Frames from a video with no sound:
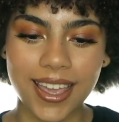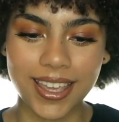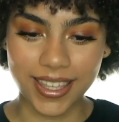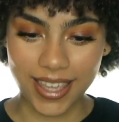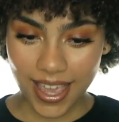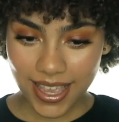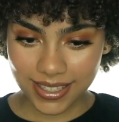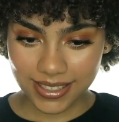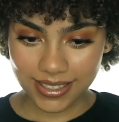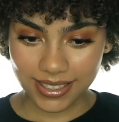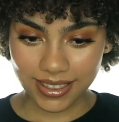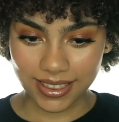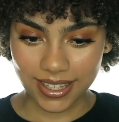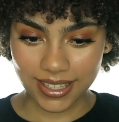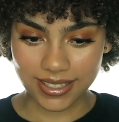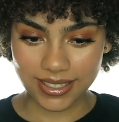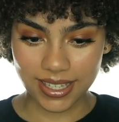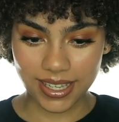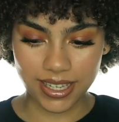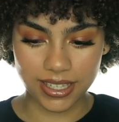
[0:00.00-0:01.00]
yes,
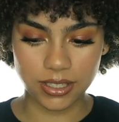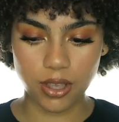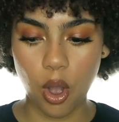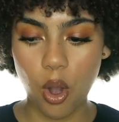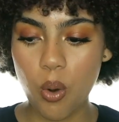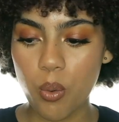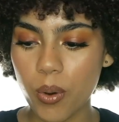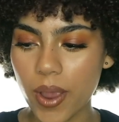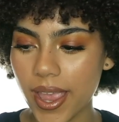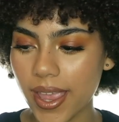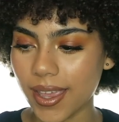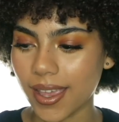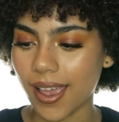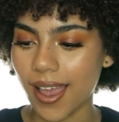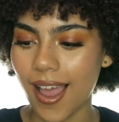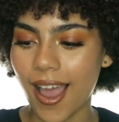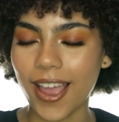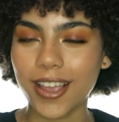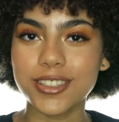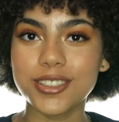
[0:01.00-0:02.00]
this is, oh wait, I